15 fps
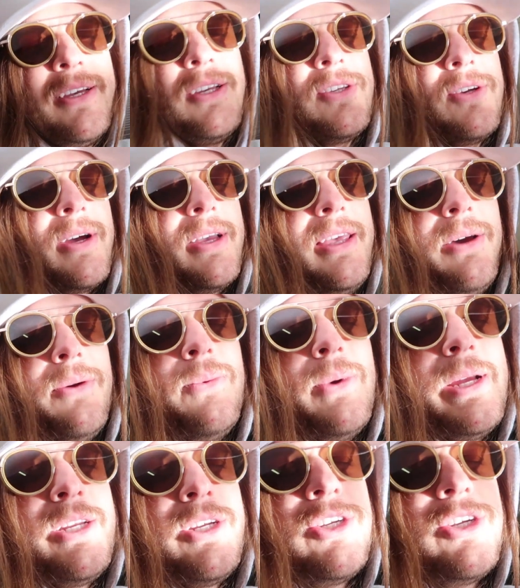So I can't
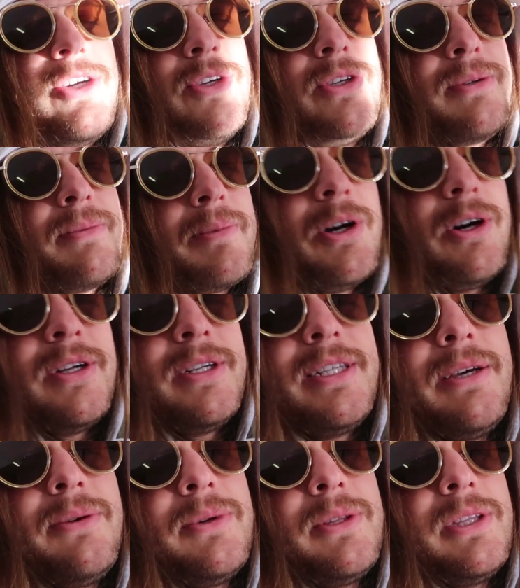wait to show you some
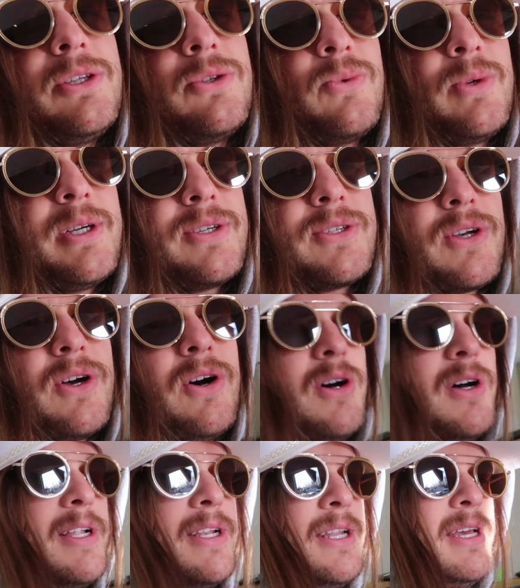content with these wheels
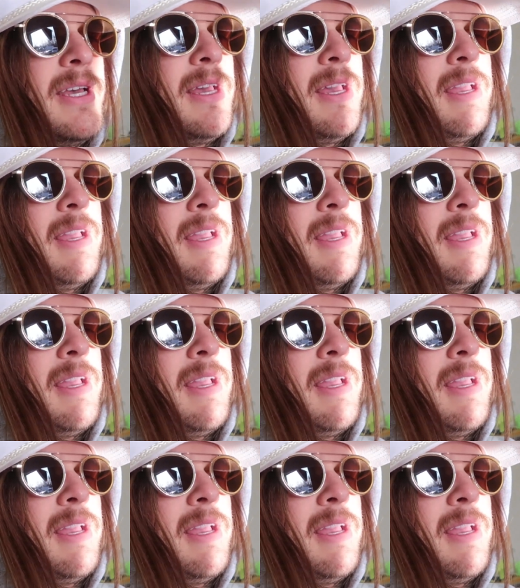on.